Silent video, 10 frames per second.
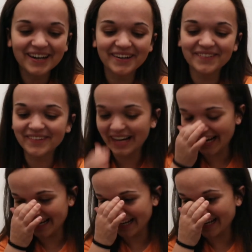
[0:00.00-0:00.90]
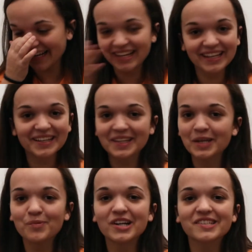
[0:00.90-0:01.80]
um,
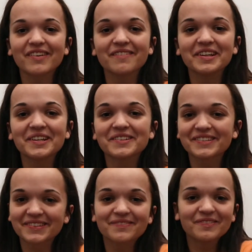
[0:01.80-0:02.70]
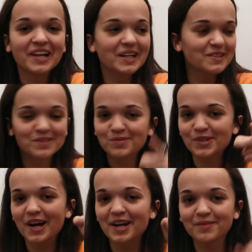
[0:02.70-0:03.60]
keep watching my videos, like and
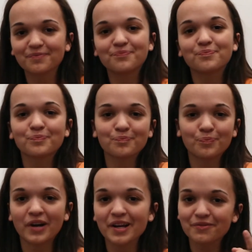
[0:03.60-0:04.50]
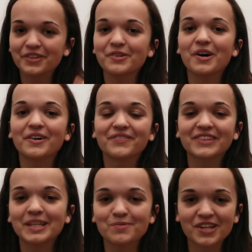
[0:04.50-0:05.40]
subscribe. Praying for you all.
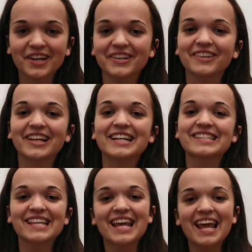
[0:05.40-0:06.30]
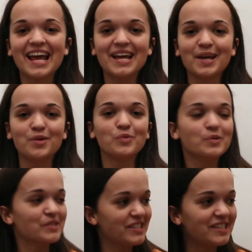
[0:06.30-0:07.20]
Keep shining your lights, and we
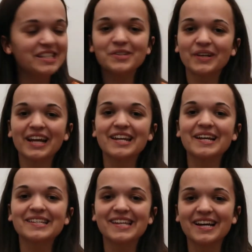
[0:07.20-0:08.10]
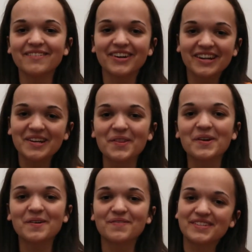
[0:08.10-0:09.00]
will see you again next time on another
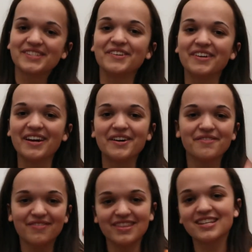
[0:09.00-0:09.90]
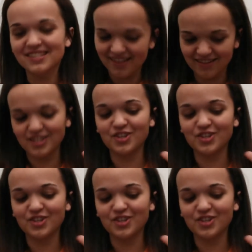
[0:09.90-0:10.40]
episode of this